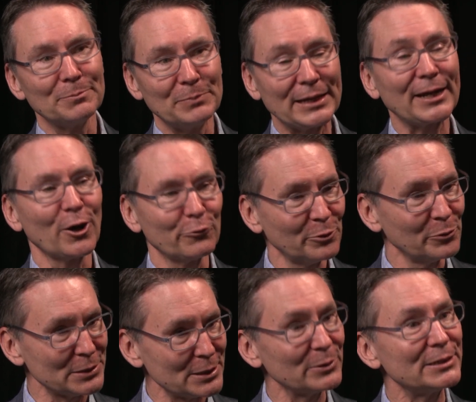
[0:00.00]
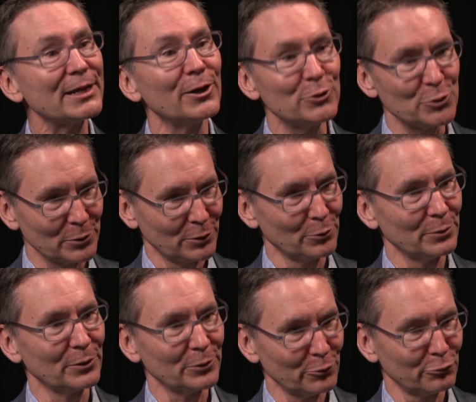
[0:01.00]
be careful when someone tells you
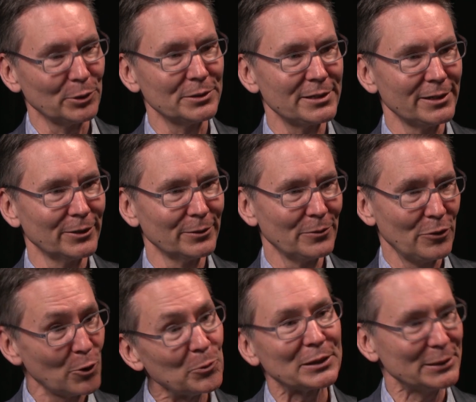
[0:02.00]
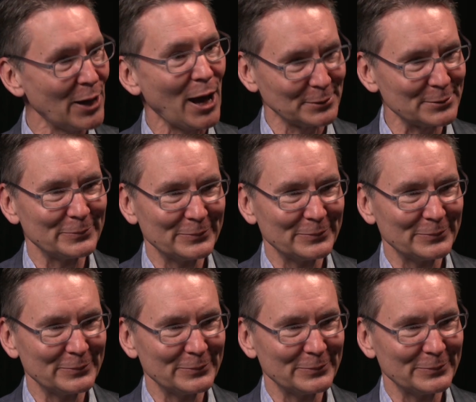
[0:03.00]
they're at the frontier, they're really not,